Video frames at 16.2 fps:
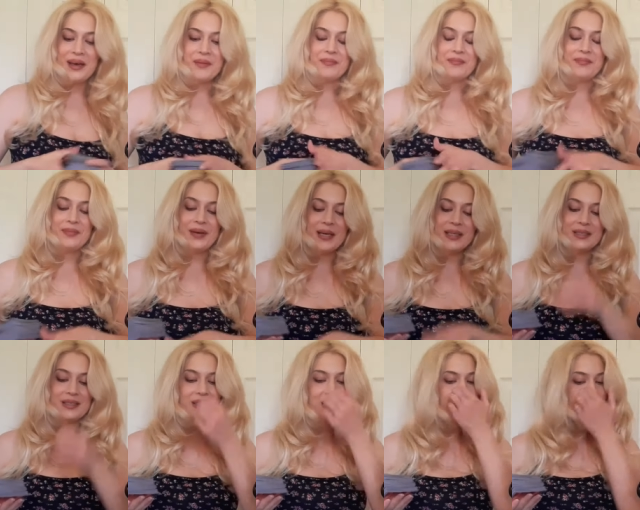
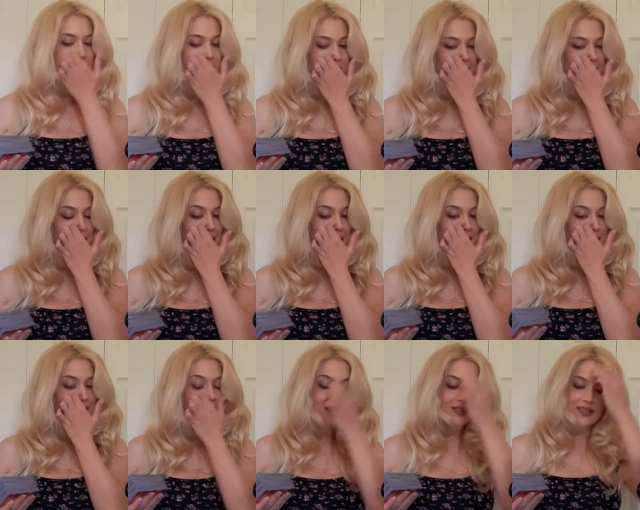But, you know,
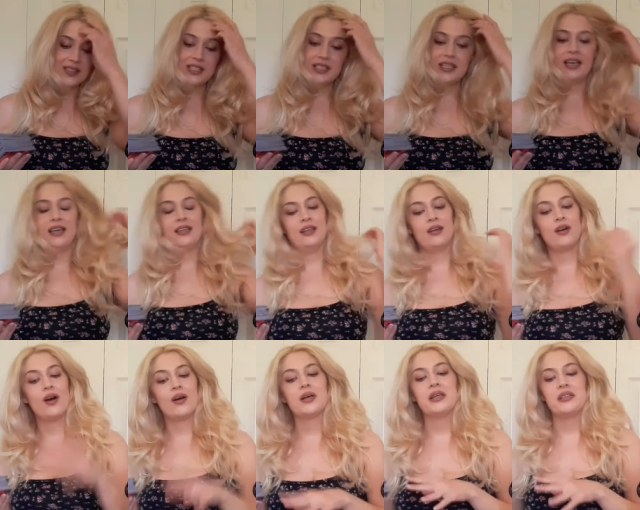at the end of the day, there
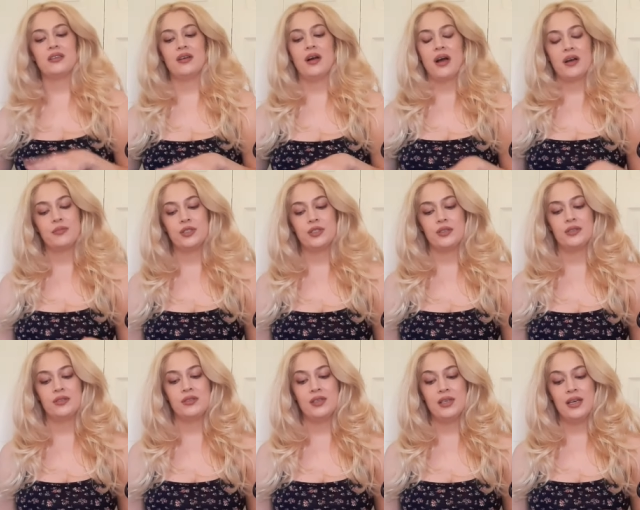are other
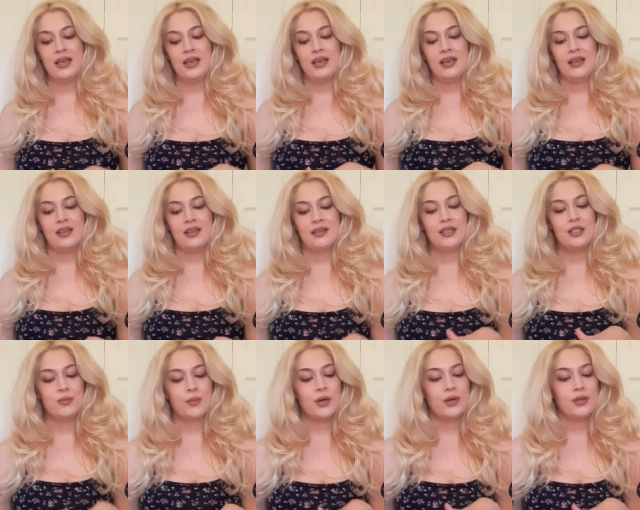options.
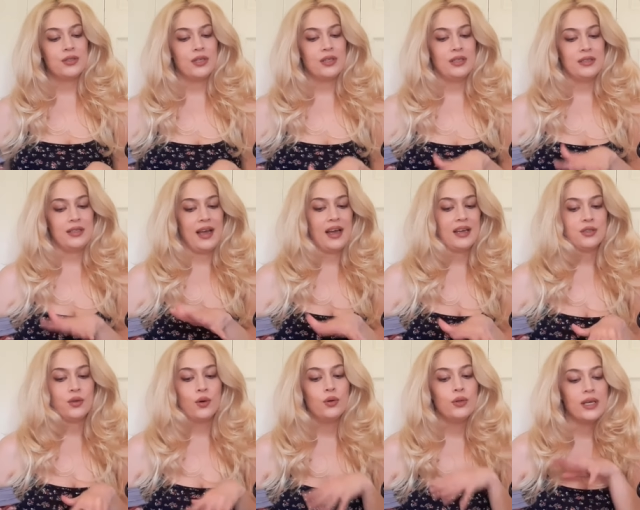This person, this
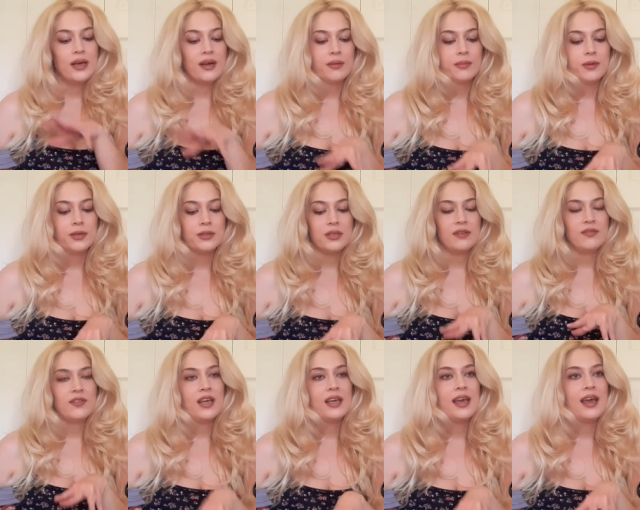assholey kind of person, if
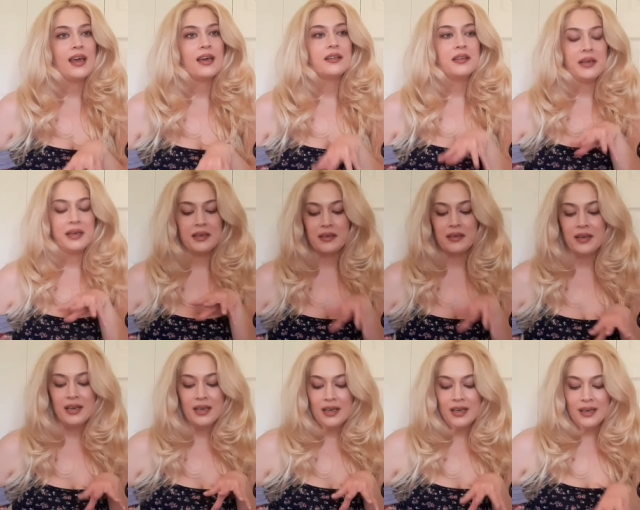they can't, like,
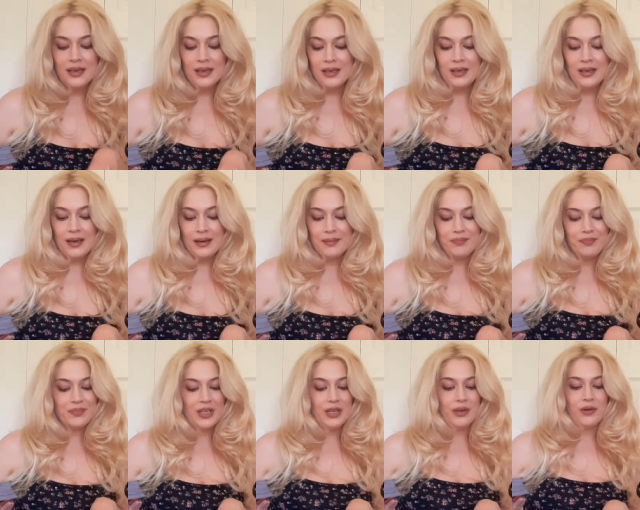
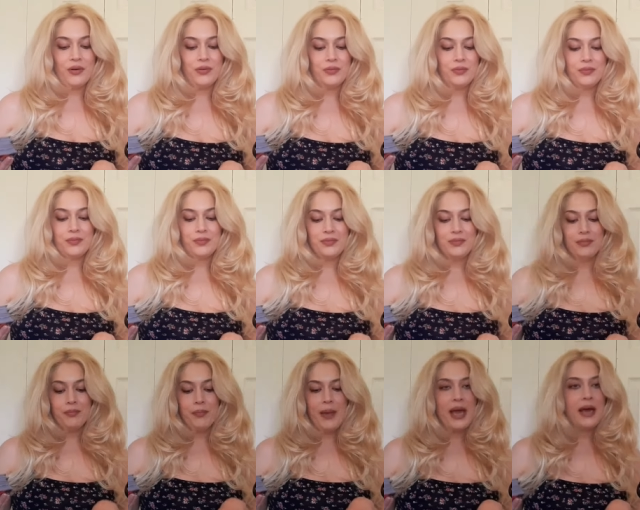you know,
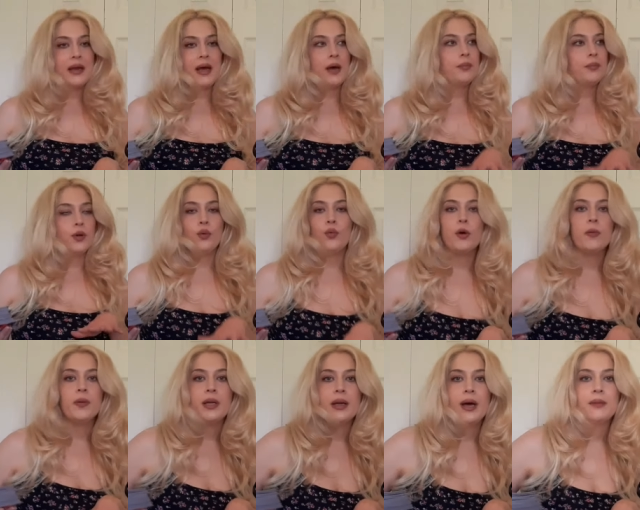man up or
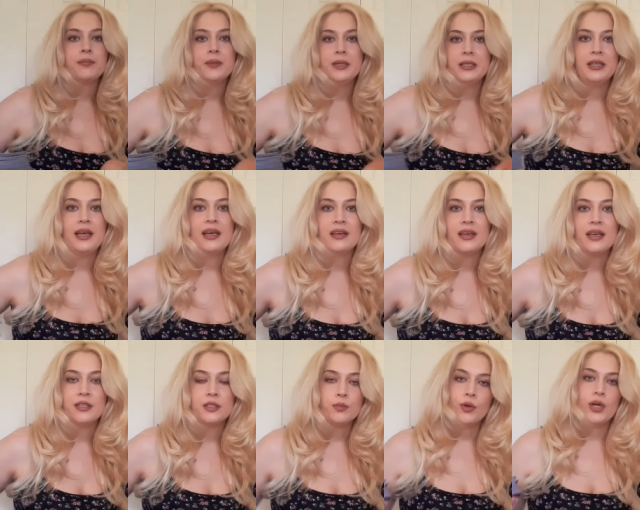woman up and, like,
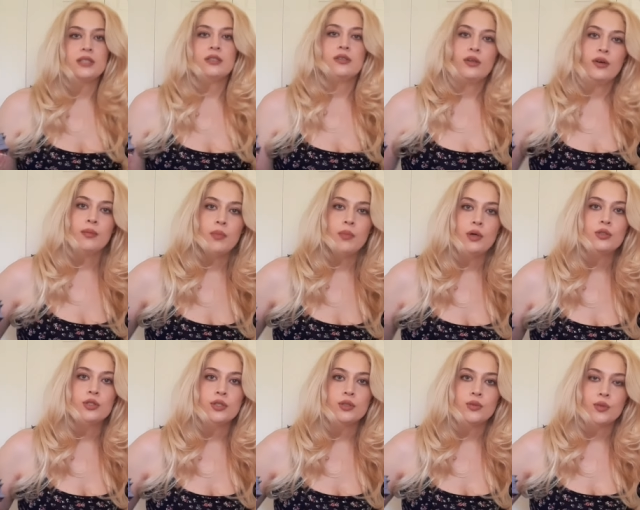express their
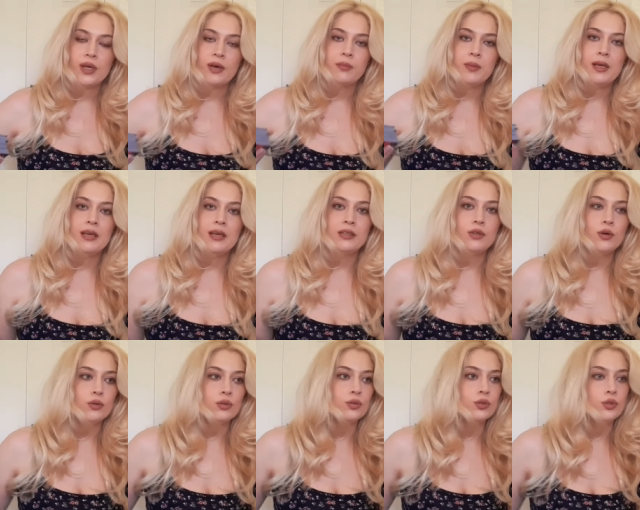emotions without being a
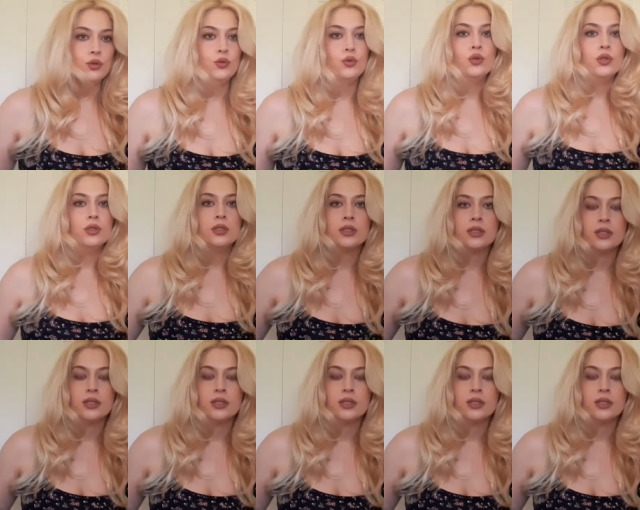total tool,